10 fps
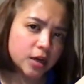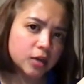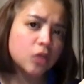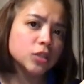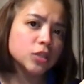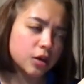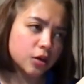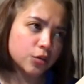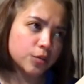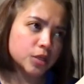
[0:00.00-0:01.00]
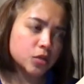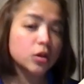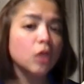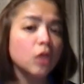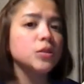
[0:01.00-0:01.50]
counter arguments or
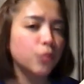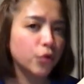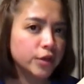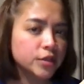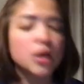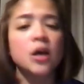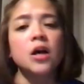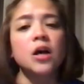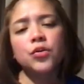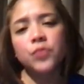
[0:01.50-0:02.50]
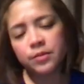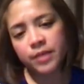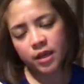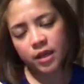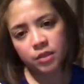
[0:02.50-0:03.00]
counterpoints, you will
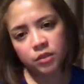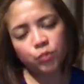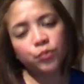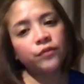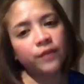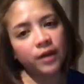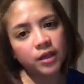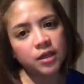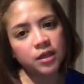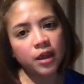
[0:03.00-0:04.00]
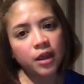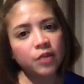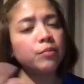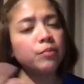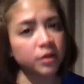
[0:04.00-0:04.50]
be able to provide a
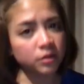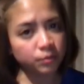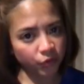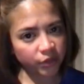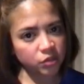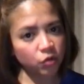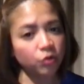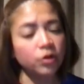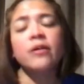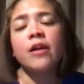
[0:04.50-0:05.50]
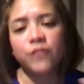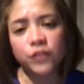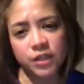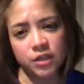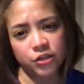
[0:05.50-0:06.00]
rebuttal point or a
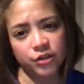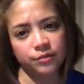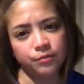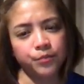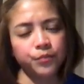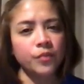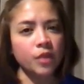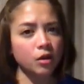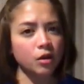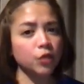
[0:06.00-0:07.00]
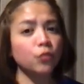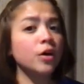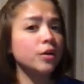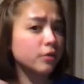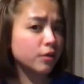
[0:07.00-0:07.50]
refutation. Okay,
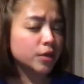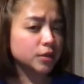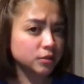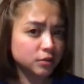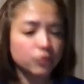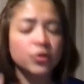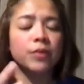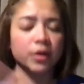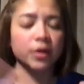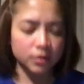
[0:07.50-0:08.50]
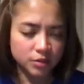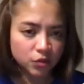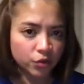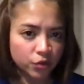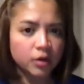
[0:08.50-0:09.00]
what are rebuttals
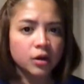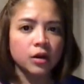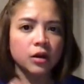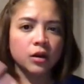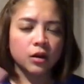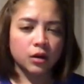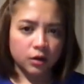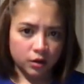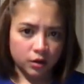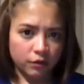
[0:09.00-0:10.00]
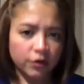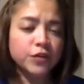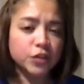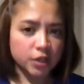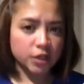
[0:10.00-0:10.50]
or
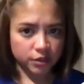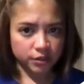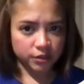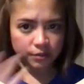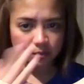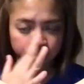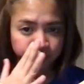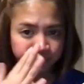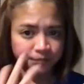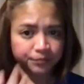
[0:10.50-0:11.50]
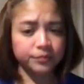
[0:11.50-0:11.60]
refutations? Rebuttals